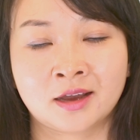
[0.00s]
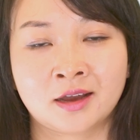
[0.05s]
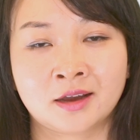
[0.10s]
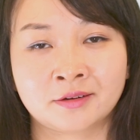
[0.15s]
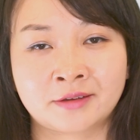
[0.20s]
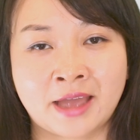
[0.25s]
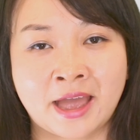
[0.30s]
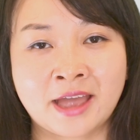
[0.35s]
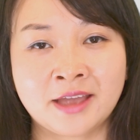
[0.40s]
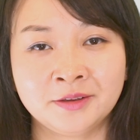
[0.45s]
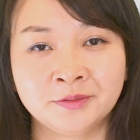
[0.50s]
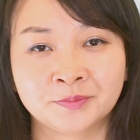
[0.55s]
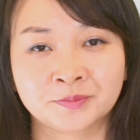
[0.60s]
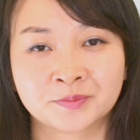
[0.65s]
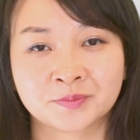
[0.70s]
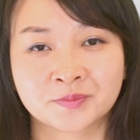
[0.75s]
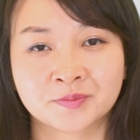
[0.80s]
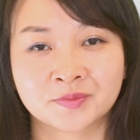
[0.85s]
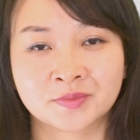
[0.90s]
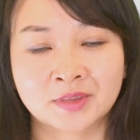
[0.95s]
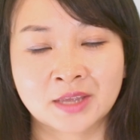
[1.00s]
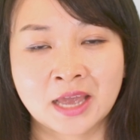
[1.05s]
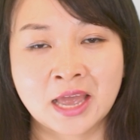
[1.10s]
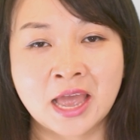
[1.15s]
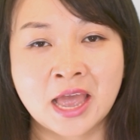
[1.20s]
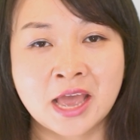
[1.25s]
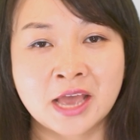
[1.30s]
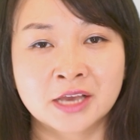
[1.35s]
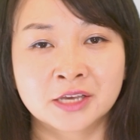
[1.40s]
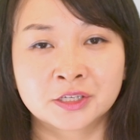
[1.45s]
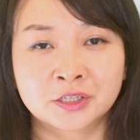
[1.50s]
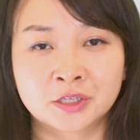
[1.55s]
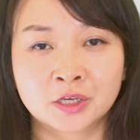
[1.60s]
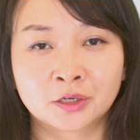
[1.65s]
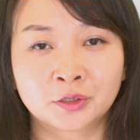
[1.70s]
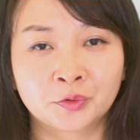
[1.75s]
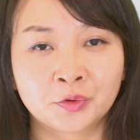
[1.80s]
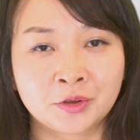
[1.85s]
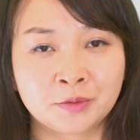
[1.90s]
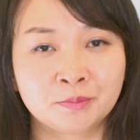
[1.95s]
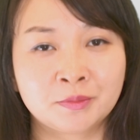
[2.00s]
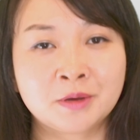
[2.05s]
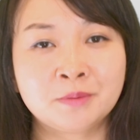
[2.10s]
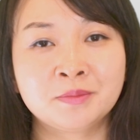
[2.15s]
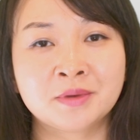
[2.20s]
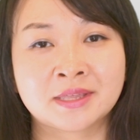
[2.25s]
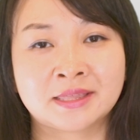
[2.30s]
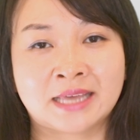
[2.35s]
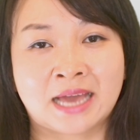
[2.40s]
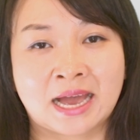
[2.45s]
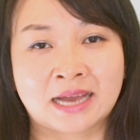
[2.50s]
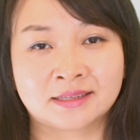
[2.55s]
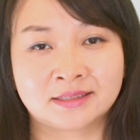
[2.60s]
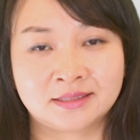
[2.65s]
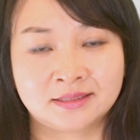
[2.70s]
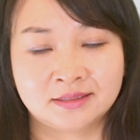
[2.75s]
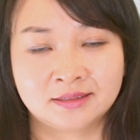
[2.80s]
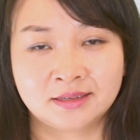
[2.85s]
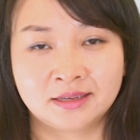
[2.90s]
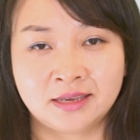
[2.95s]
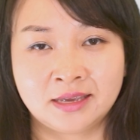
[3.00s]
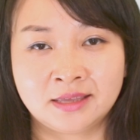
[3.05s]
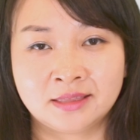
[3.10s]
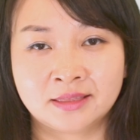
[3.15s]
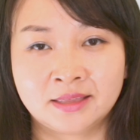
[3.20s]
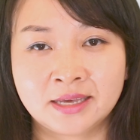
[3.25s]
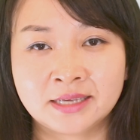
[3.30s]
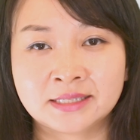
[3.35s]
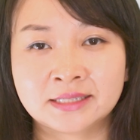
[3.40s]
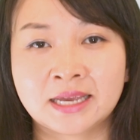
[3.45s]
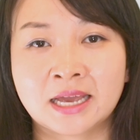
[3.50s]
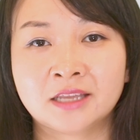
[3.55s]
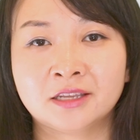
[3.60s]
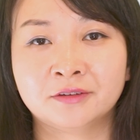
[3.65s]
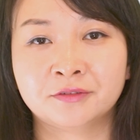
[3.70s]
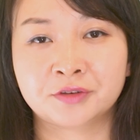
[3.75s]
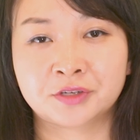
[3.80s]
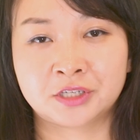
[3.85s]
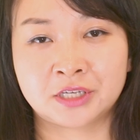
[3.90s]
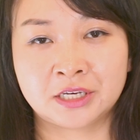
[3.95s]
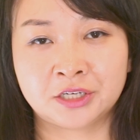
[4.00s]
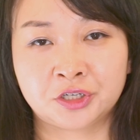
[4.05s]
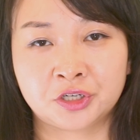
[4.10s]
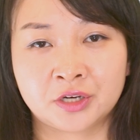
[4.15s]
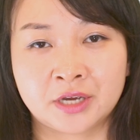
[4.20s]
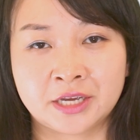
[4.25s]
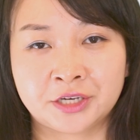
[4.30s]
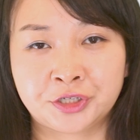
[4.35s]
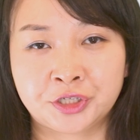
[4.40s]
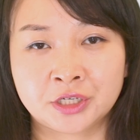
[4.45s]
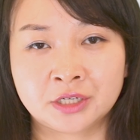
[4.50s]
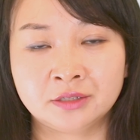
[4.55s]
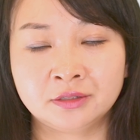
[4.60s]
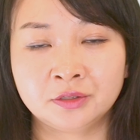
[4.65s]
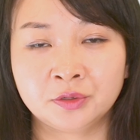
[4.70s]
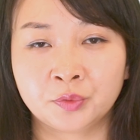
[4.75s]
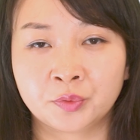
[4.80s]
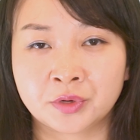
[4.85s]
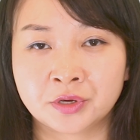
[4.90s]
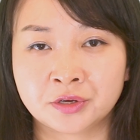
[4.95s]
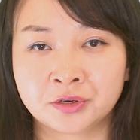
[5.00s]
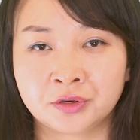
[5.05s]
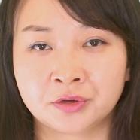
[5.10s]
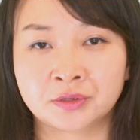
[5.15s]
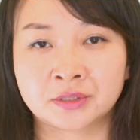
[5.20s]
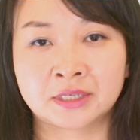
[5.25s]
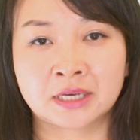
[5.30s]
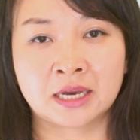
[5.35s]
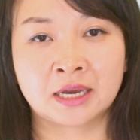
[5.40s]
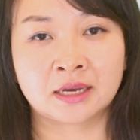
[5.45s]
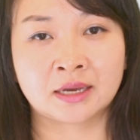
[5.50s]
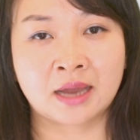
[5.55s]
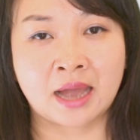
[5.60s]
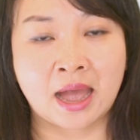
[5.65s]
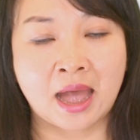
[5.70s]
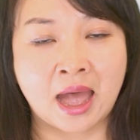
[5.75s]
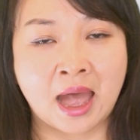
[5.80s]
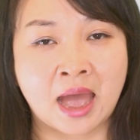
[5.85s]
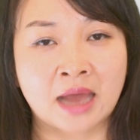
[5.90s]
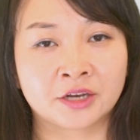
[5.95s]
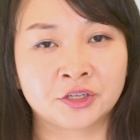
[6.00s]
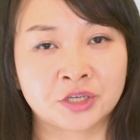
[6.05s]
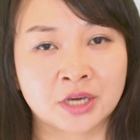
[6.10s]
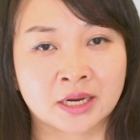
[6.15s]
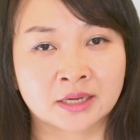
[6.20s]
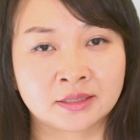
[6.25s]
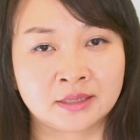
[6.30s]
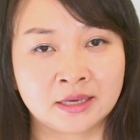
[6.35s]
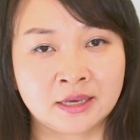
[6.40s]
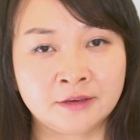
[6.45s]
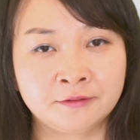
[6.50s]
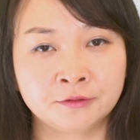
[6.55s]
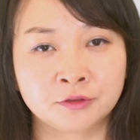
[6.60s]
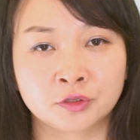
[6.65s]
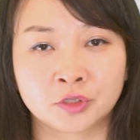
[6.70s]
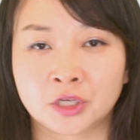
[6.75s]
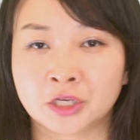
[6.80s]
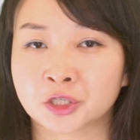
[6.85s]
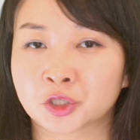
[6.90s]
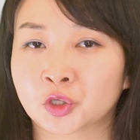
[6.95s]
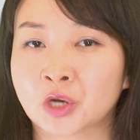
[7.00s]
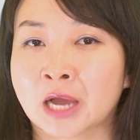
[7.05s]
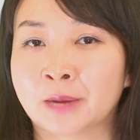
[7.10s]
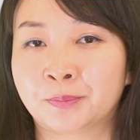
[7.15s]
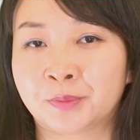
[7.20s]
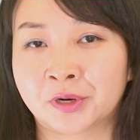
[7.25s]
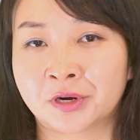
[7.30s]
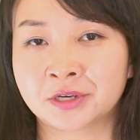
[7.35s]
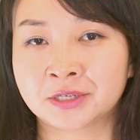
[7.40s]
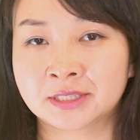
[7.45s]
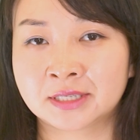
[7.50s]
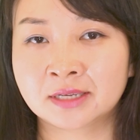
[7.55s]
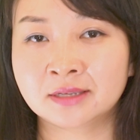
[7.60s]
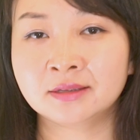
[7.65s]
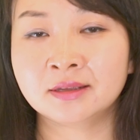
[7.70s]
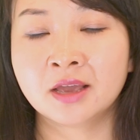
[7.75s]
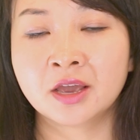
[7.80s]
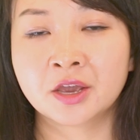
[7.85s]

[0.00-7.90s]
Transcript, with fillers: Okay? So remember that. In this kind of a situation, when you use an adjective to describe person,